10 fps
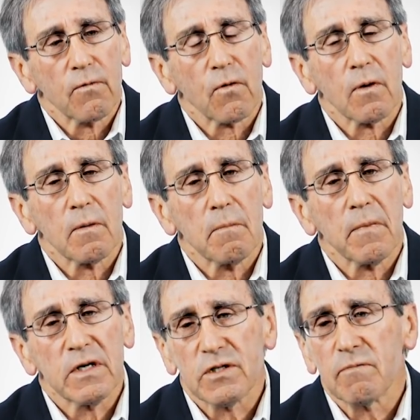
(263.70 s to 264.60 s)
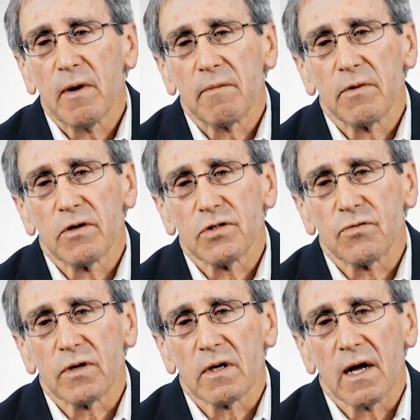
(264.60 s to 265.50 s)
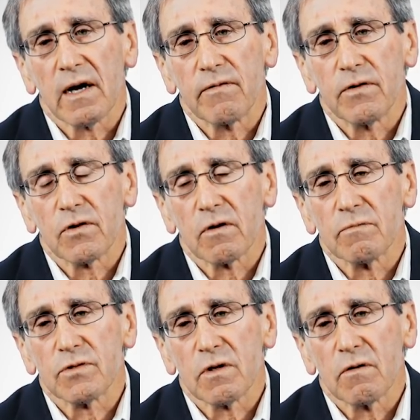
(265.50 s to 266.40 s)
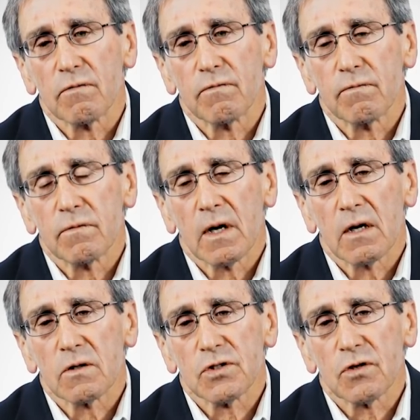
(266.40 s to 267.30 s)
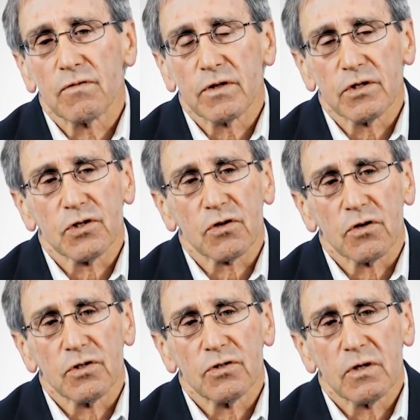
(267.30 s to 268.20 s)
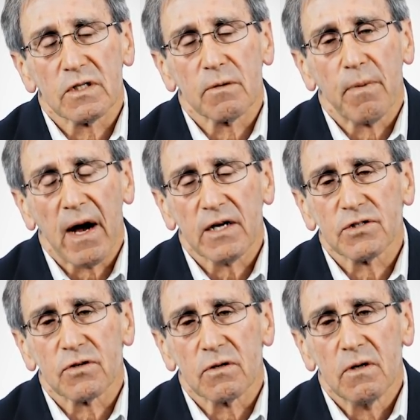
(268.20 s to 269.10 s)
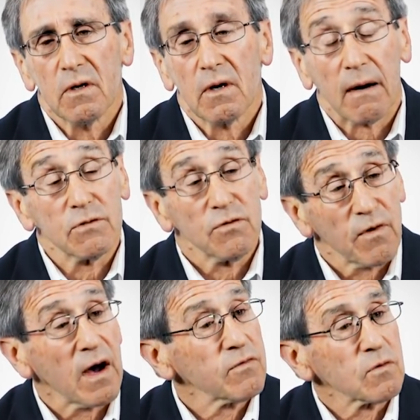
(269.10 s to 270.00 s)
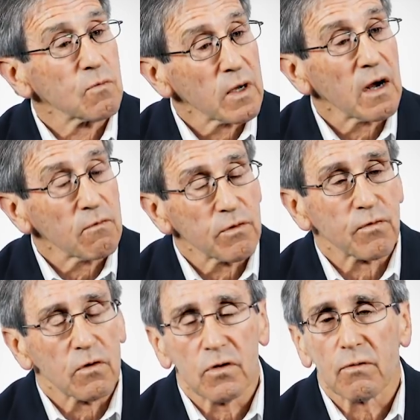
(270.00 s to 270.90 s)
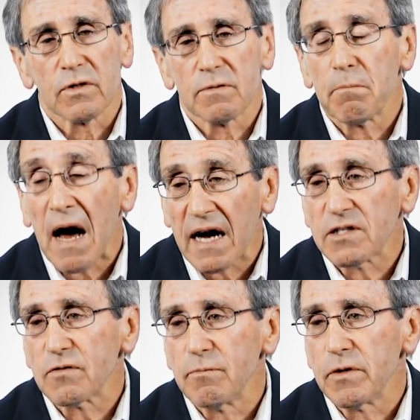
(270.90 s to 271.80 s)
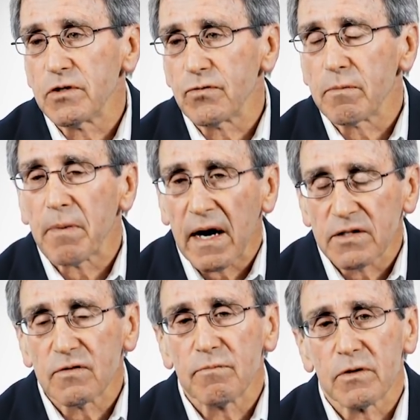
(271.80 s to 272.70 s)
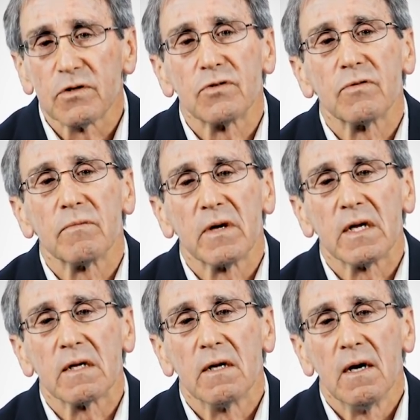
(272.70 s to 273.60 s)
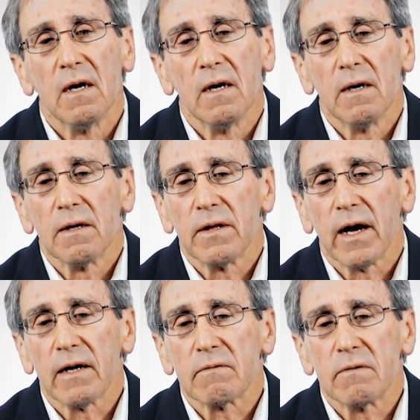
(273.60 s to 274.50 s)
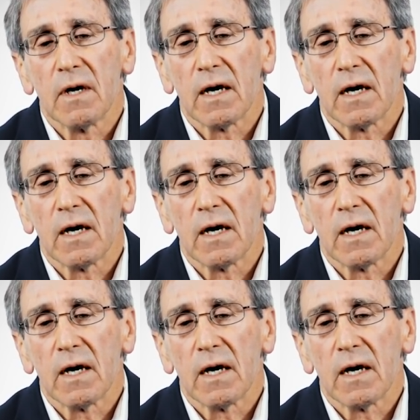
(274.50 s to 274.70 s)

For much of my ministry life, in terms of serving the church as a pastor, I was involved in what I'll refer to as passive ministry. Passive ministry meaning that